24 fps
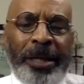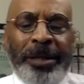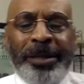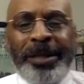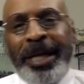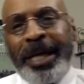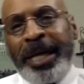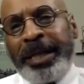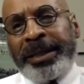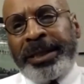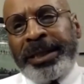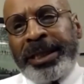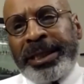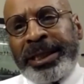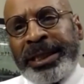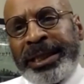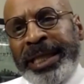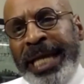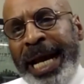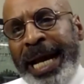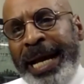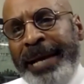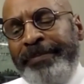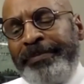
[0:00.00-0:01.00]
it's the
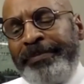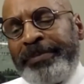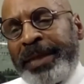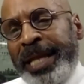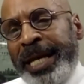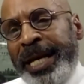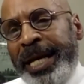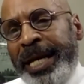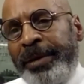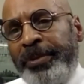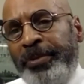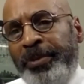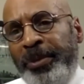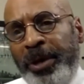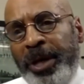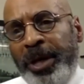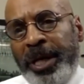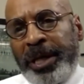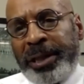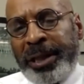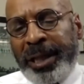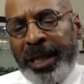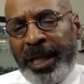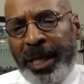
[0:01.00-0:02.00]
same thing
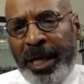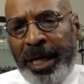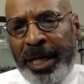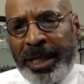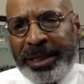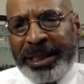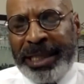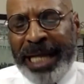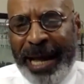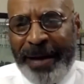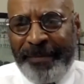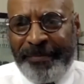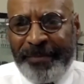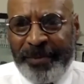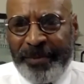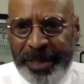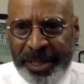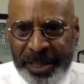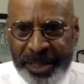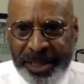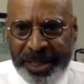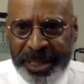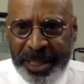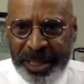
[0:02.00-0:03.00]
with us having
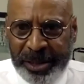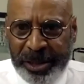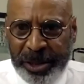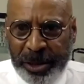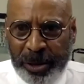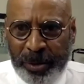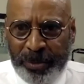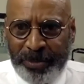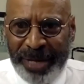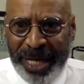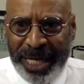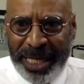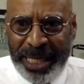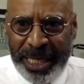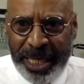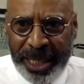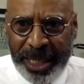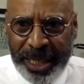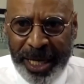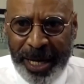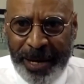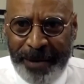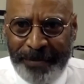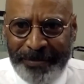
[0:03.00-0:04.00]
this digital media
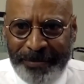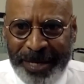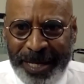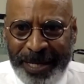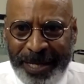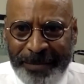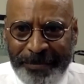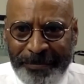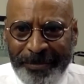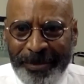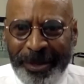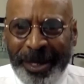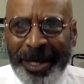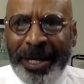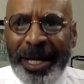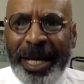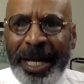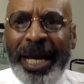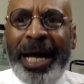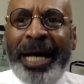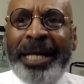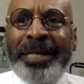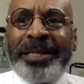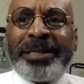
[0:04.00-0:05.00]
company,
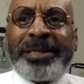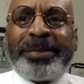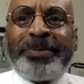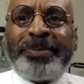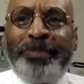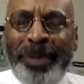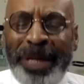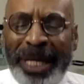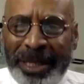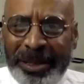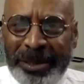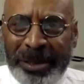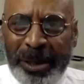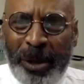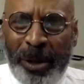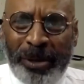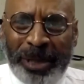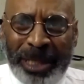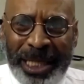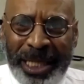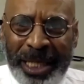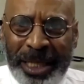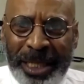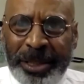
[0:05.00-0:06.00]
and it's being
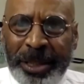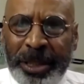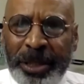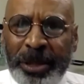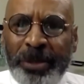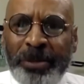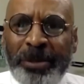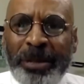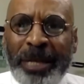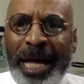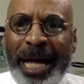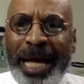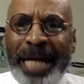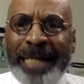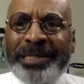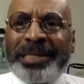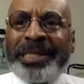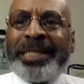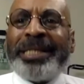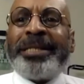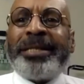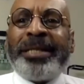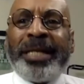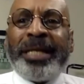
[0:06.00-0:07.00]
totally underutilized,
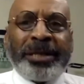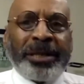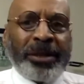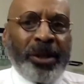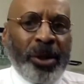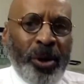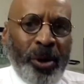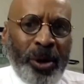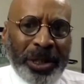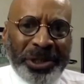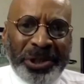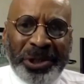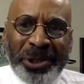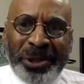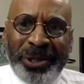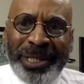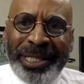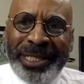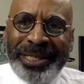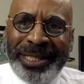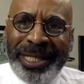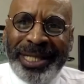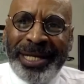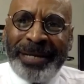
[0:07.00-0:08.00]
and it doesn't cost you
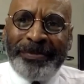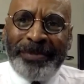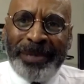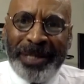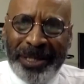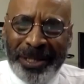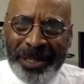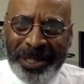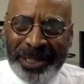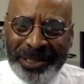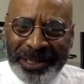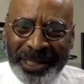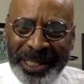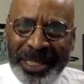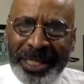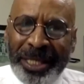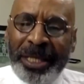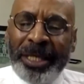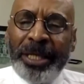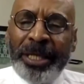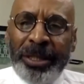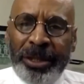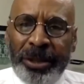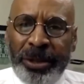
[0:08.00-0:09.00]
anything because
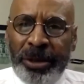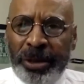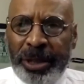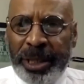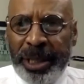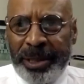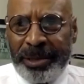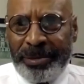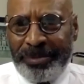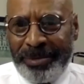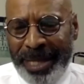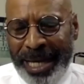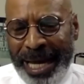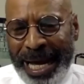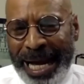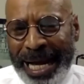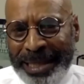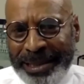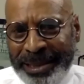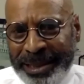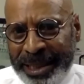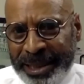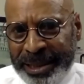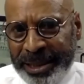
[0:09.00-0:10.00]
you can
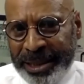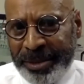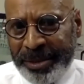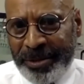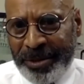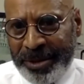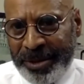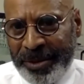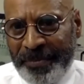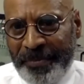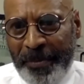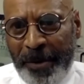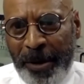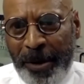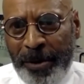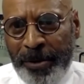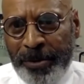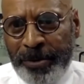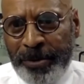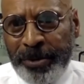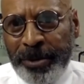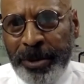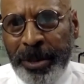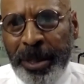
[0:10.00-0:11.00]
access it on your
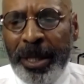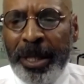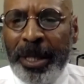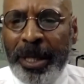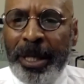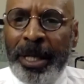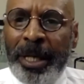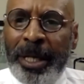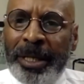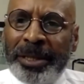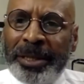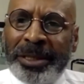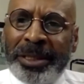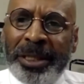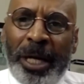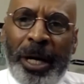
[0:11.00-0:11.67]
phone. So